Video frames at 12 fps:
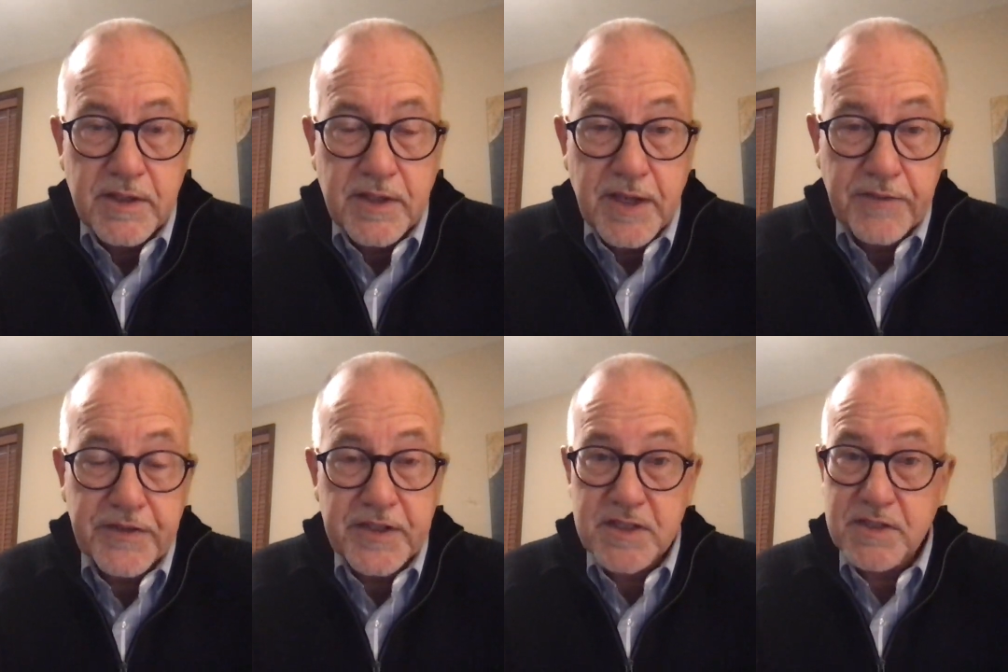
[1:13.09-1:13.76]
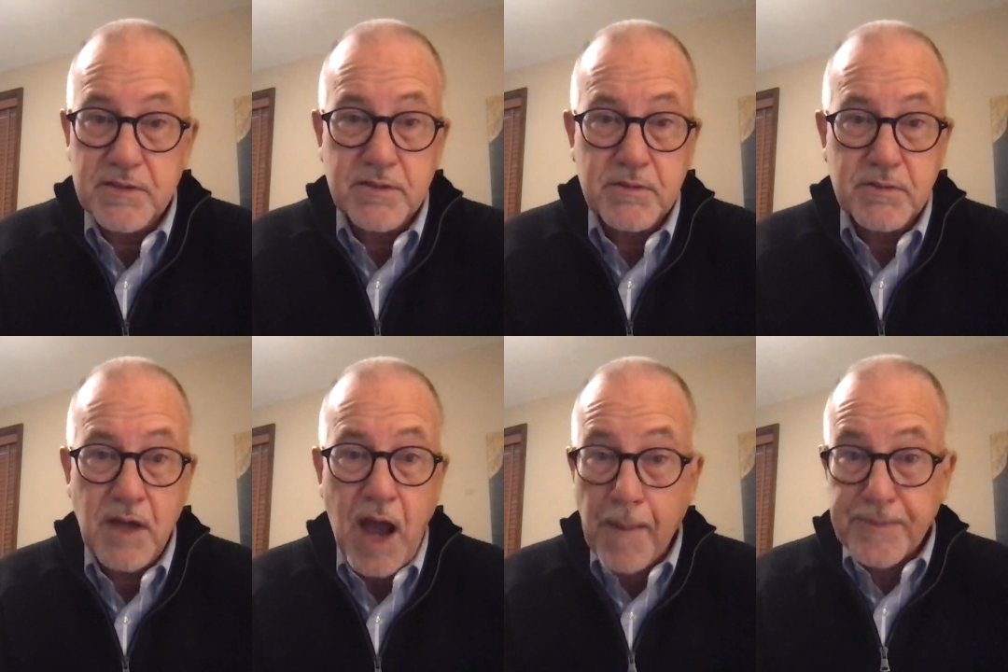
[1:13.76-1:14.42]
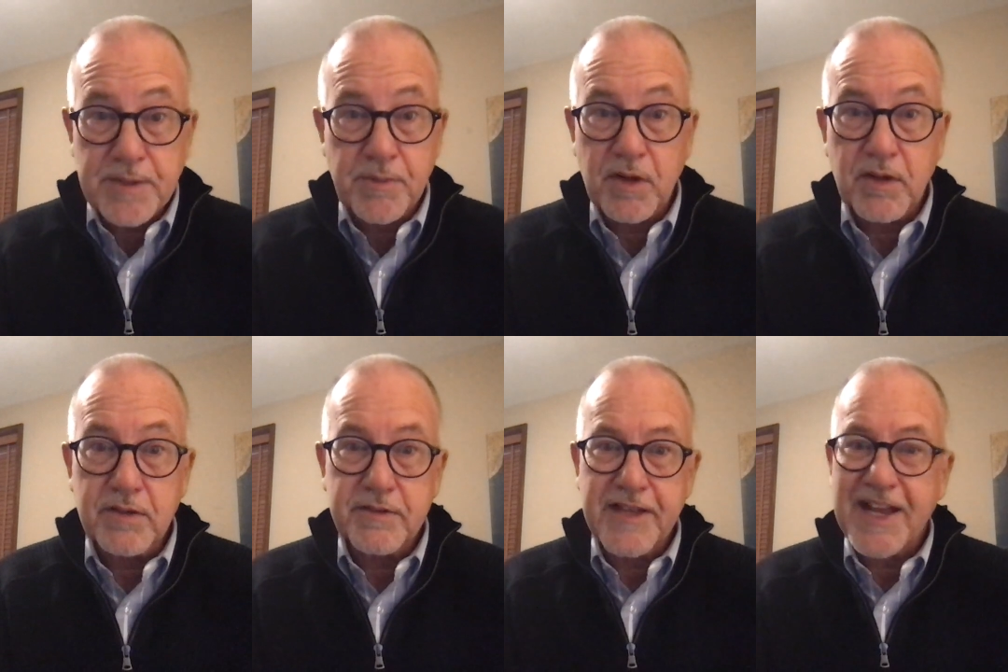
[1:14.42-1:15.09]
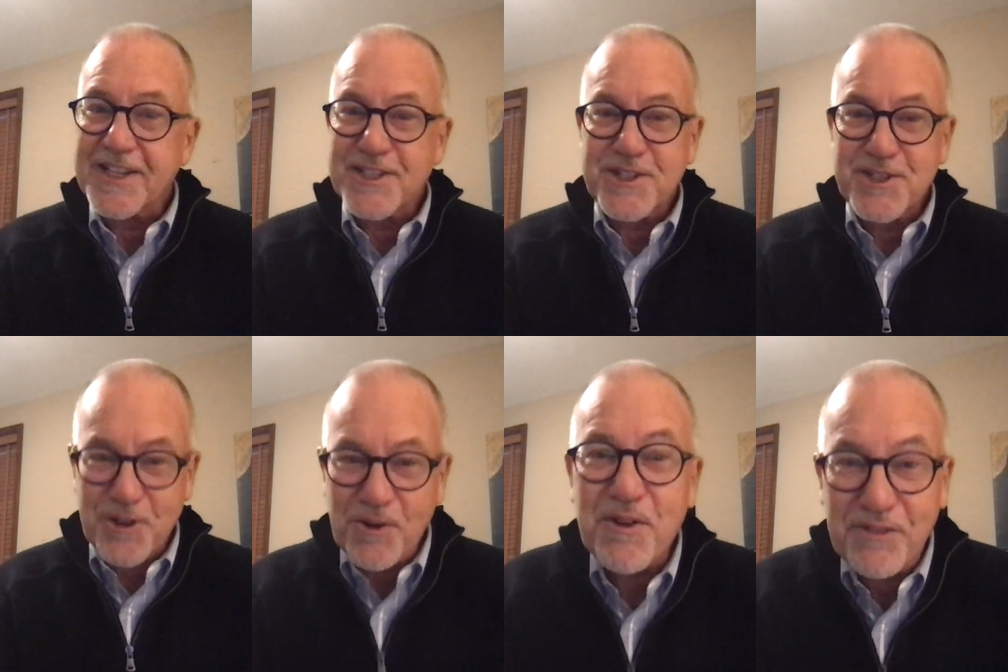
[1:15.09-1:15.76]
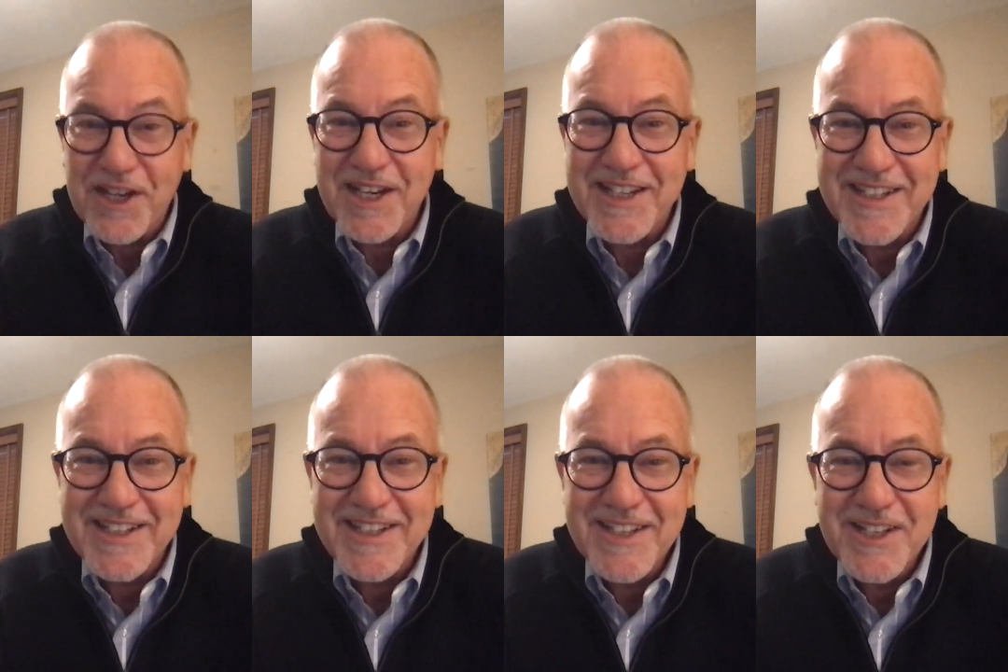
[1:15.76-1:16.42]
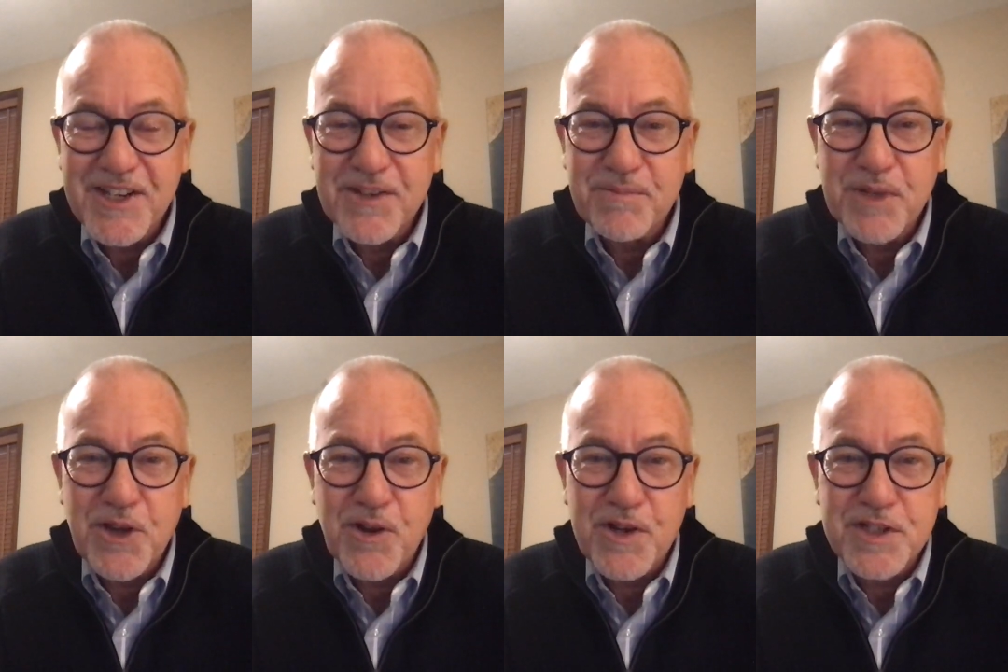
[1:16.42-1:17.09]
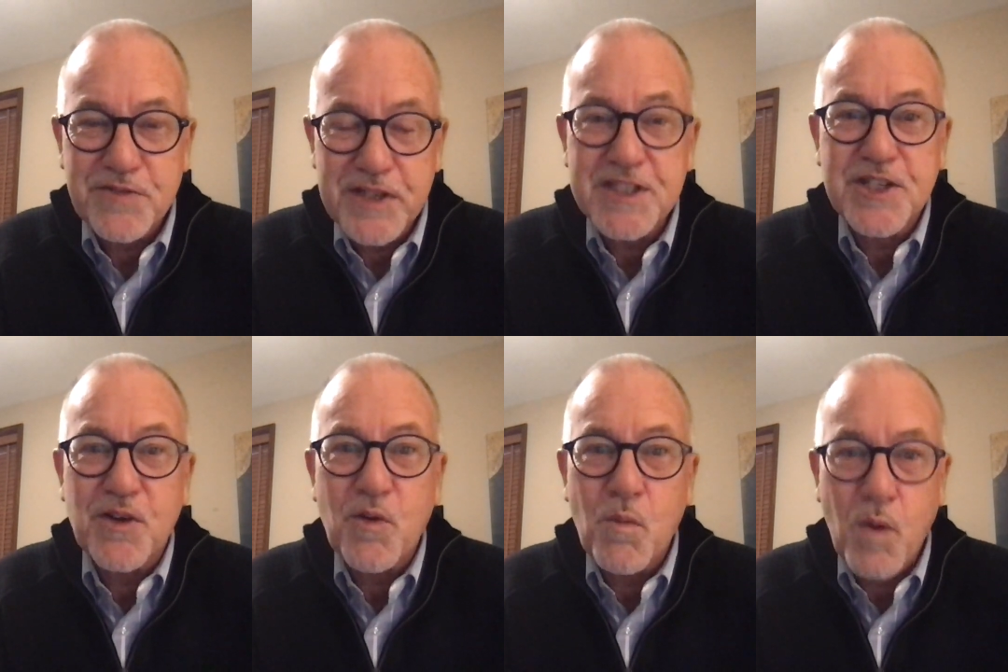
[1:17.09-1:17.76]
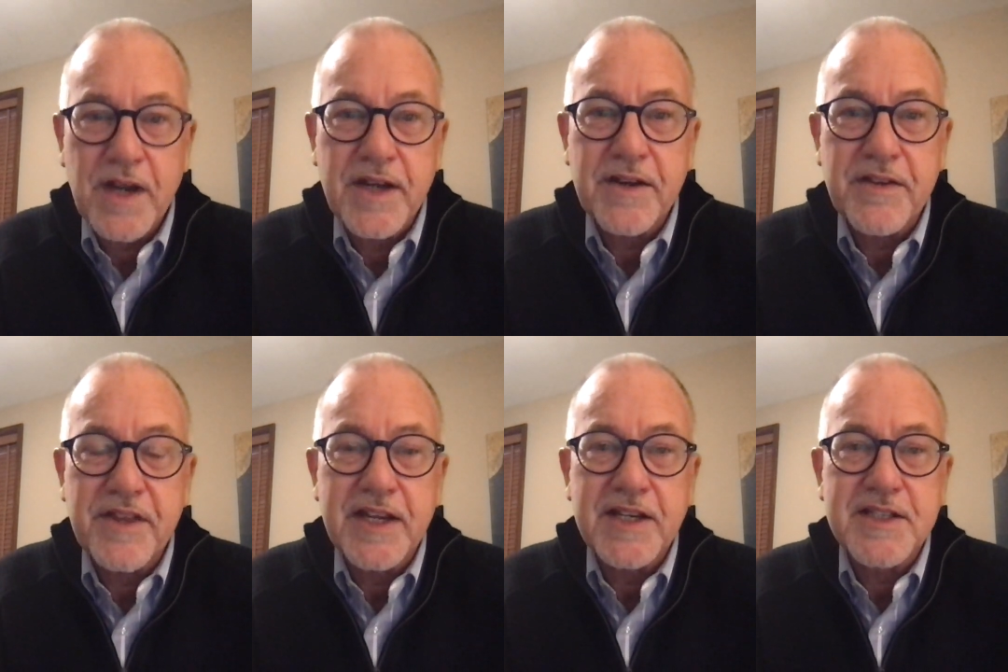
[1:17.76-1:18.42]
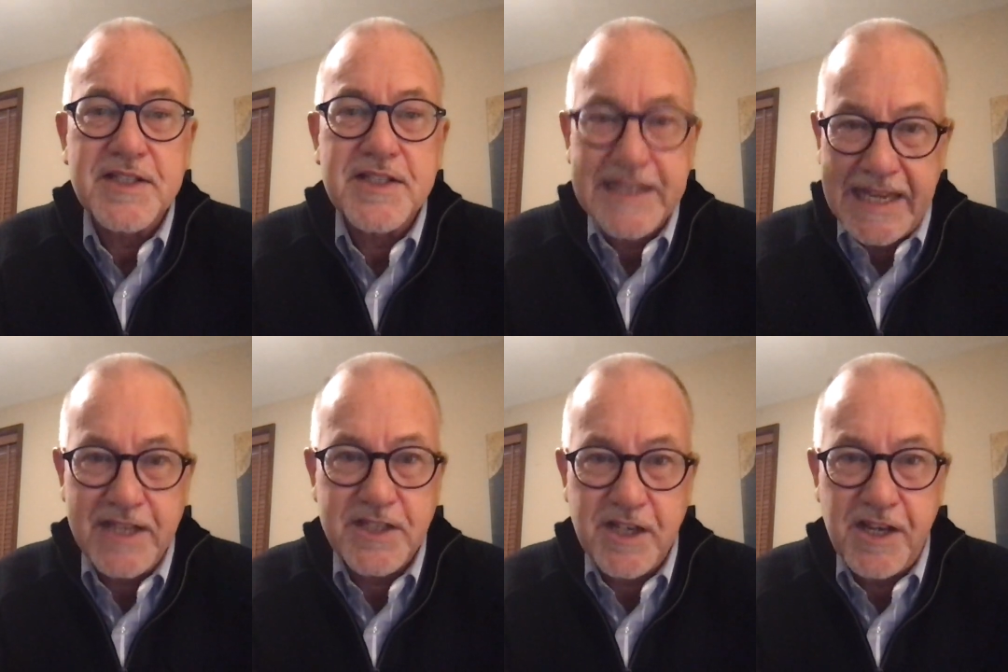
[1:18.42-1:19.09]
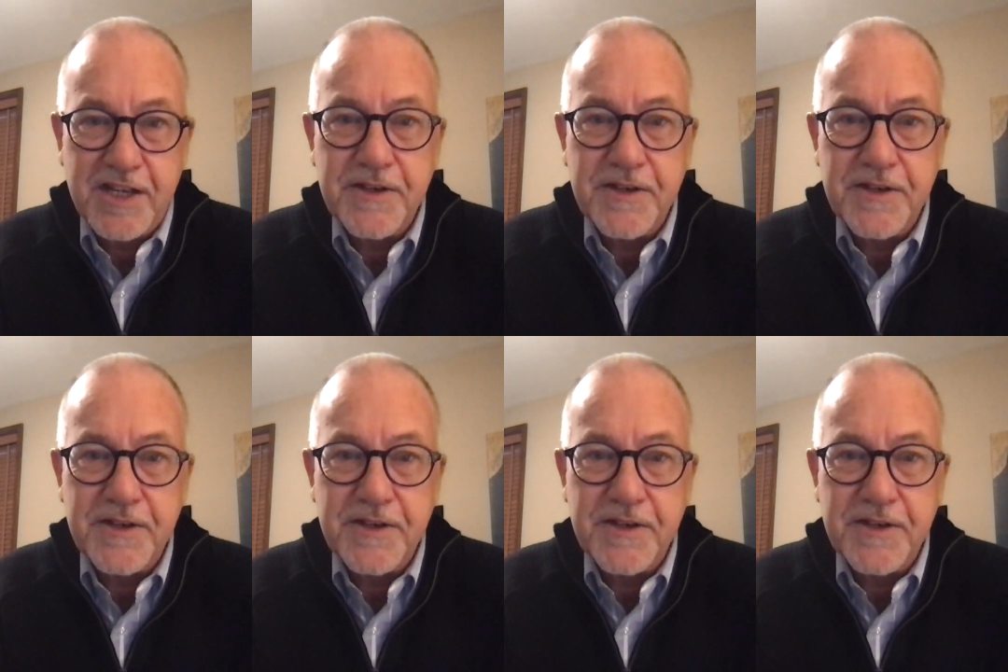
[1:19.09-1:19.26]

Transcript: If it's optimal, that's terrific because Vincent wanted things to get done,